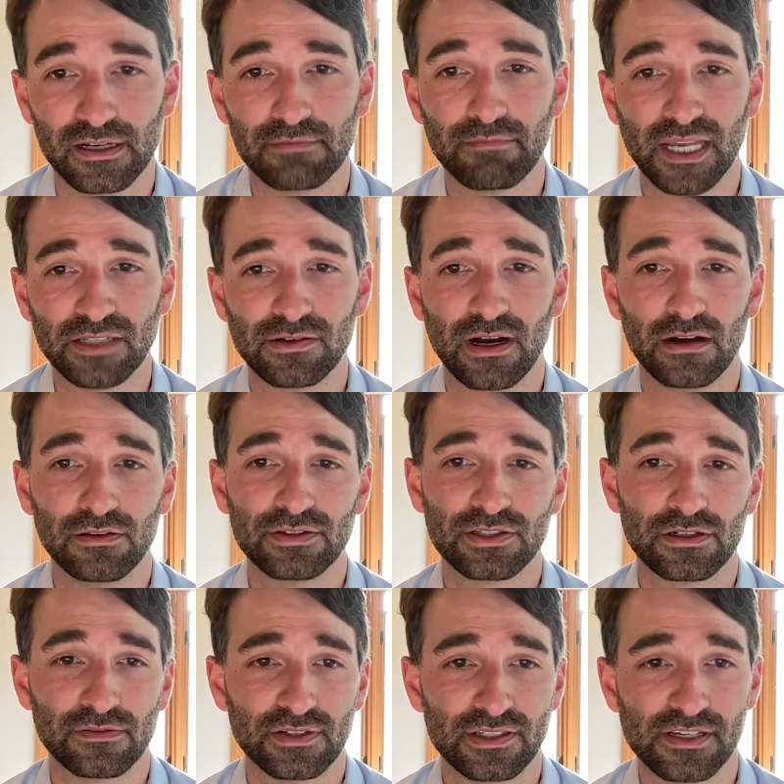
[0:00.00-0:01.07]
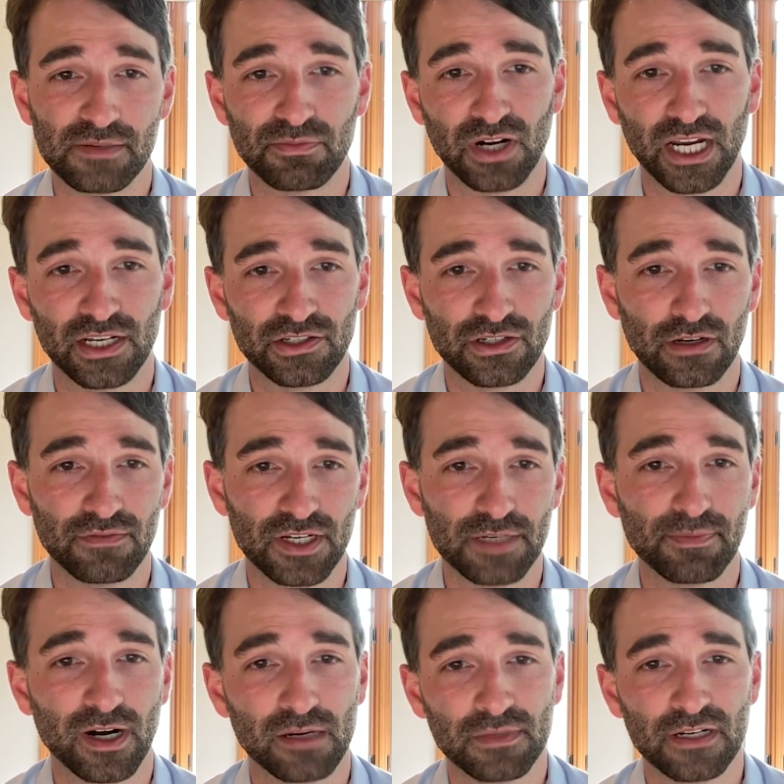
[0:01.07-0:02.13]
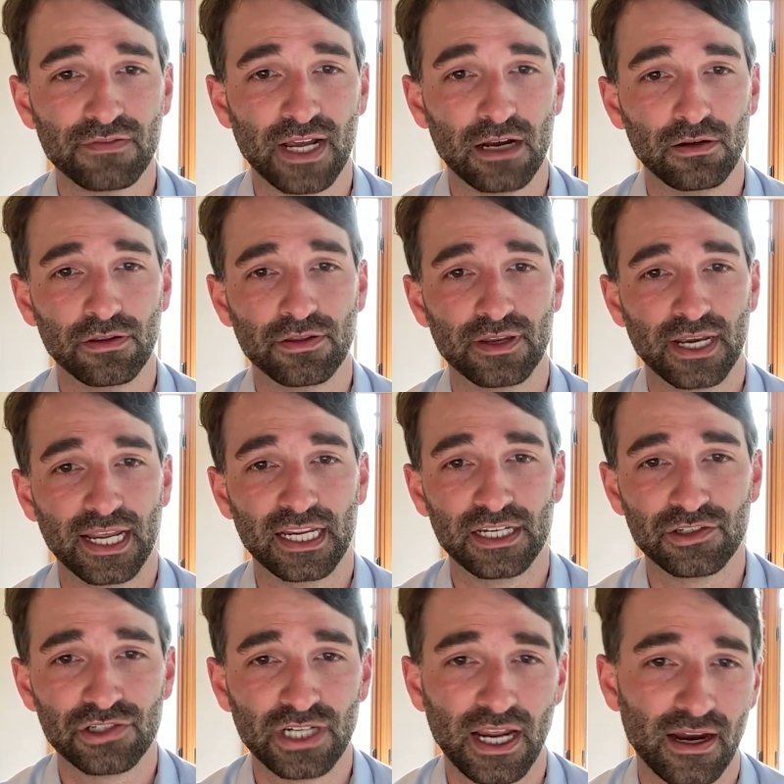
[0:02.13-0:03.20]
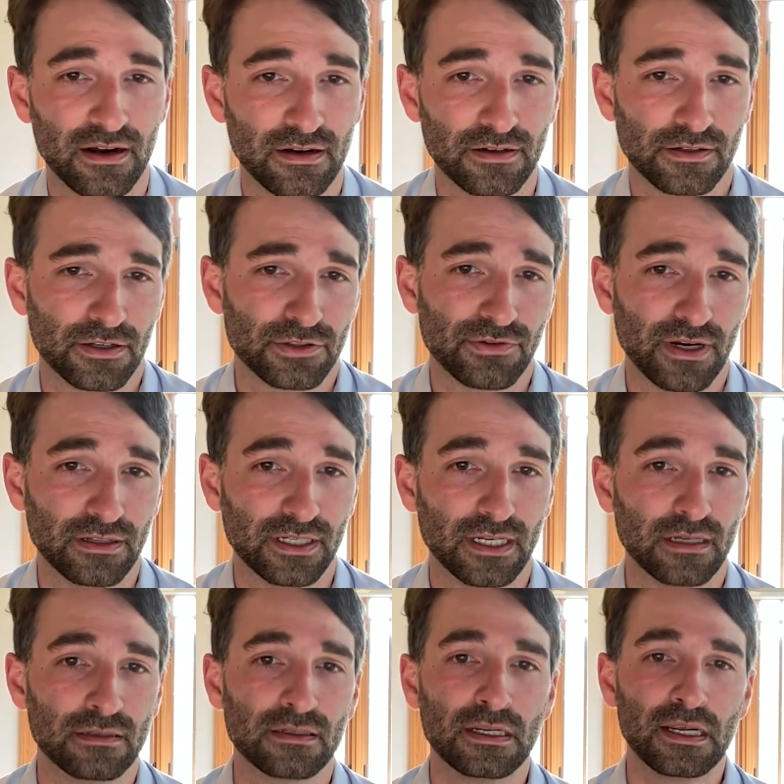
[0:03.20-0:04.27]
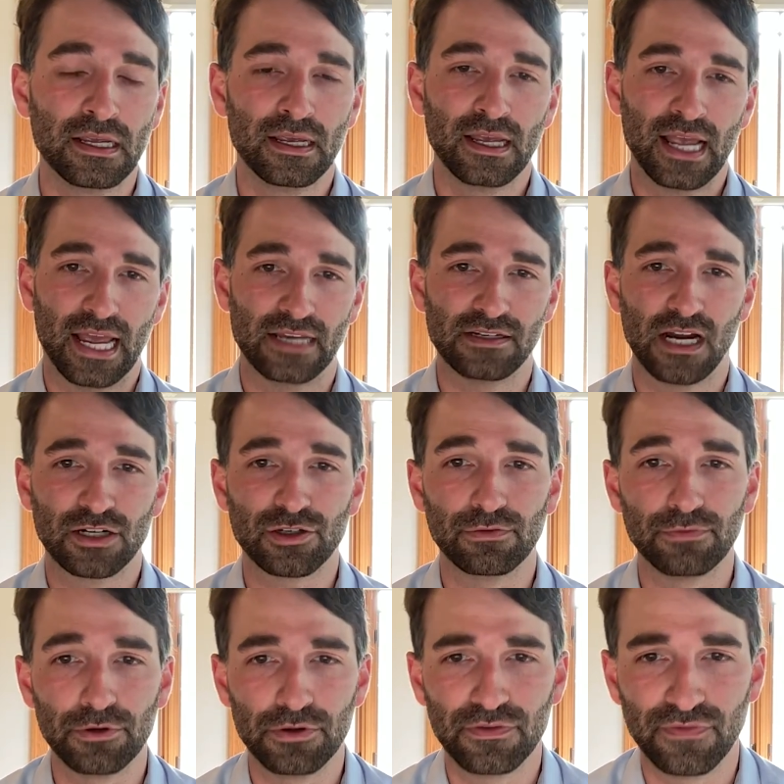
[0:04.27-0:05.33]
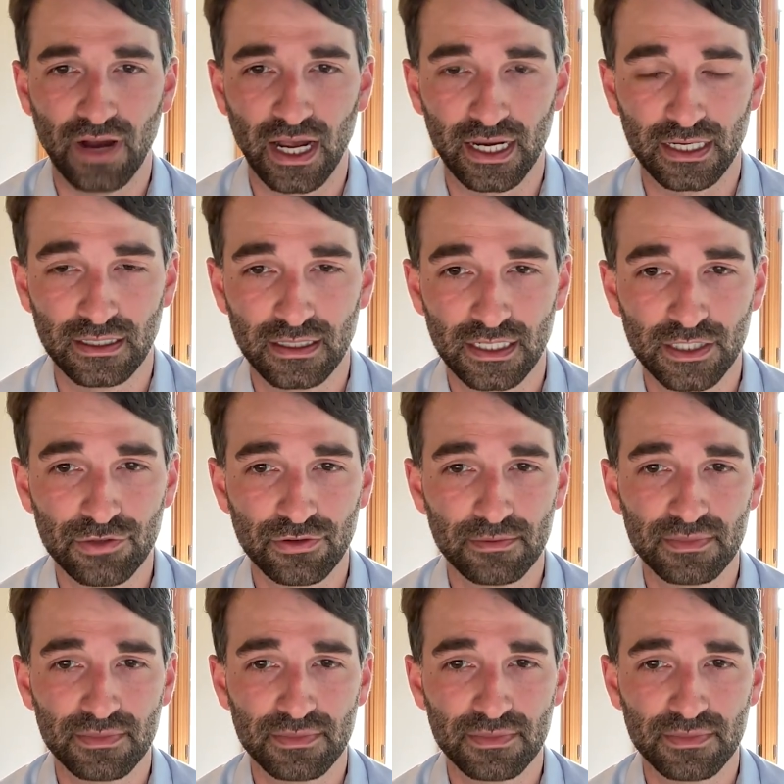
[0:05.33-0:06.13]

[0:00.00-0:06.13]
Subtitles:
Mental Health Services Branch of the Department of Health and Aged Care in Australia, and Dr. Ruth Vine, Interim